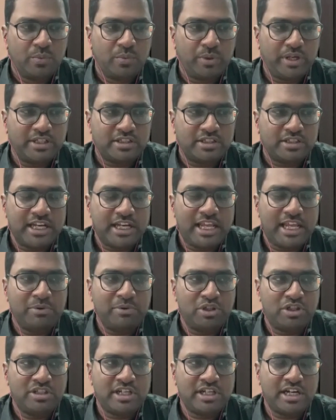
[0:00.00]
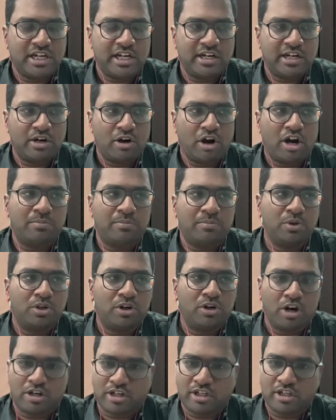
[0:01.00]
we are still able to generate a lot more
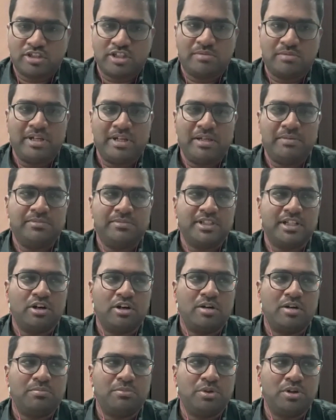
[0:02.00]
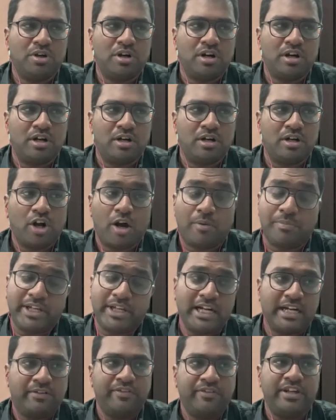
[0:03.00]
contextual memes and a lot more
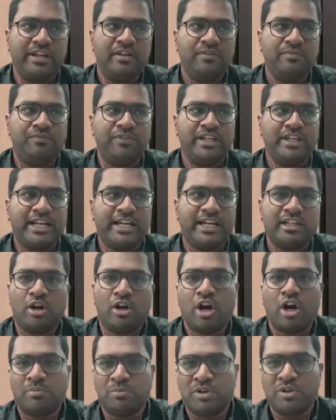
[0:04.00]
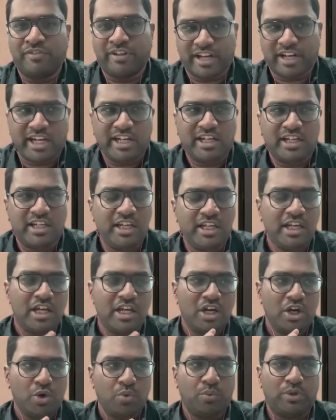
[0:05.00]
topical, and we get a lot more variety.
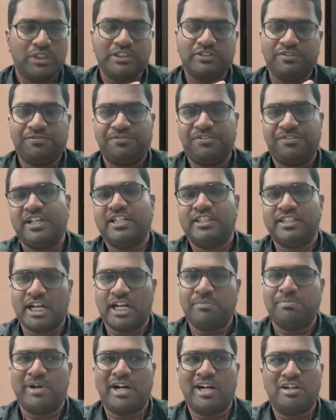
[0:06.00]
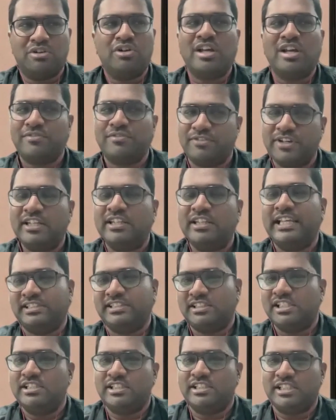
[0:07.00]
Once we figure that part out, I feel the
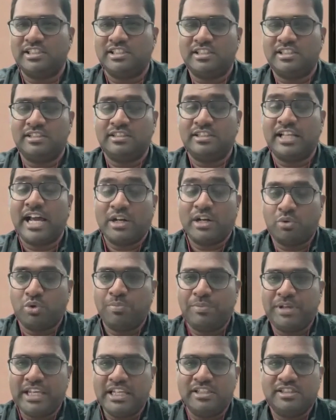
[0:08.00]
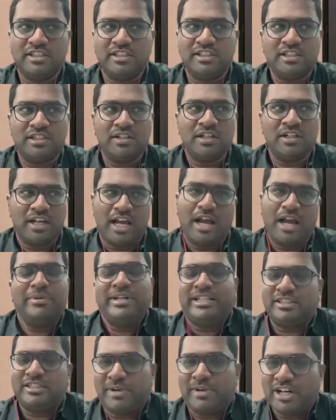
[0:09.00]
extension that would be easier. I
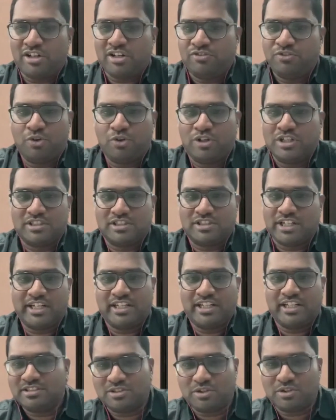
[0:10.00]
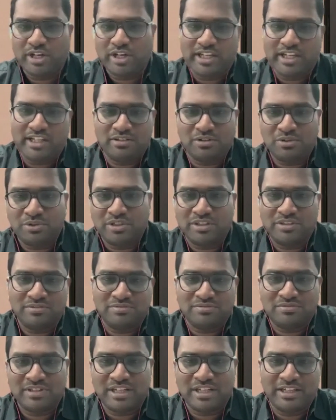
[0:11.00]
mean, it's a matter of focus, right? It's only you
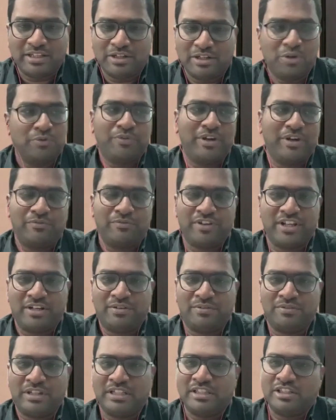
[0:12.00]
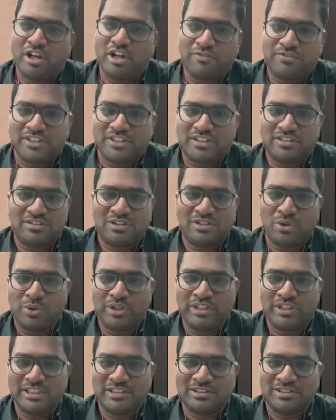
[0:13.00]
can we're the three of us
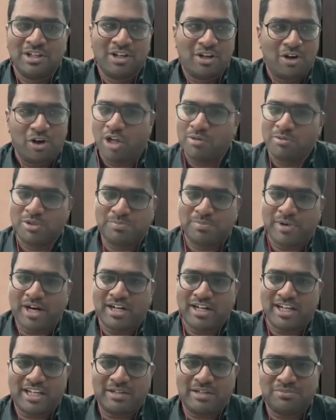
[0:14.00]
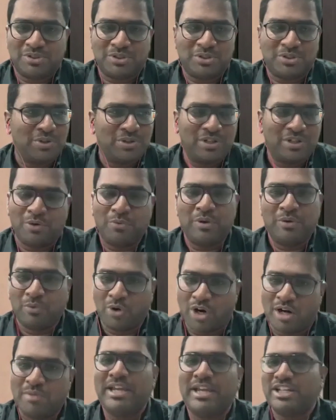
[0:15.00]
doing this almost part time, so we
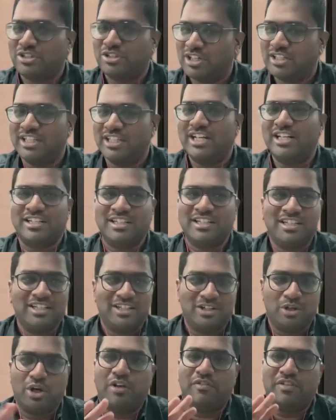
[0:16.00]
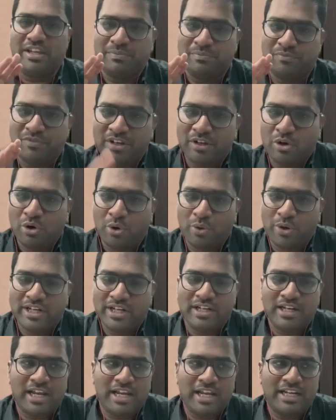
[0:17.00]
want to make sure that okay, we go
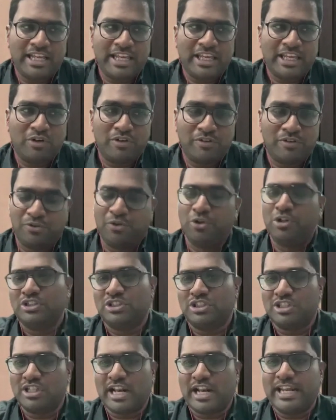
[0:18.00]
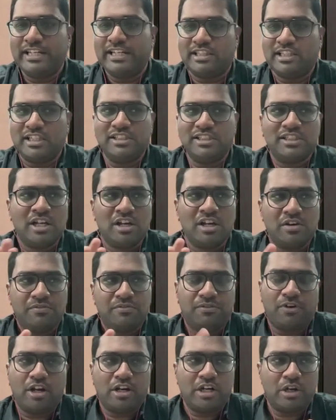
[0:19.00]
in and we focus on the right things.
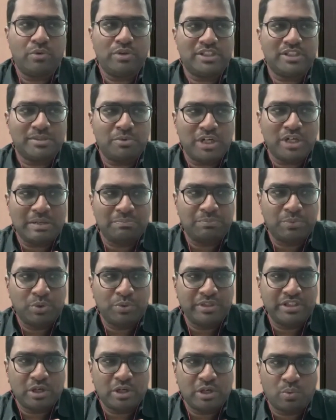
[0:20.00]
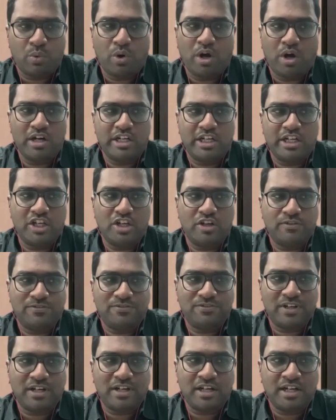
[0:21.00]
For now, it's about improving the quality of
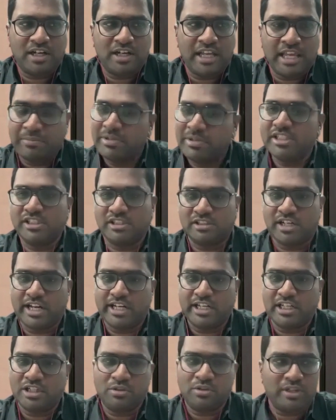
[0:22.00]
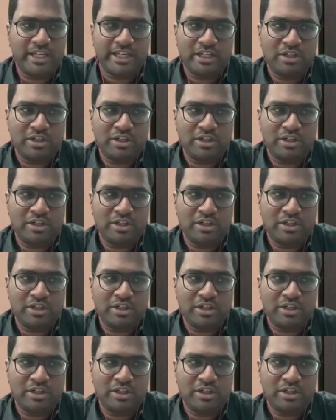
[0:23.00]
images right now,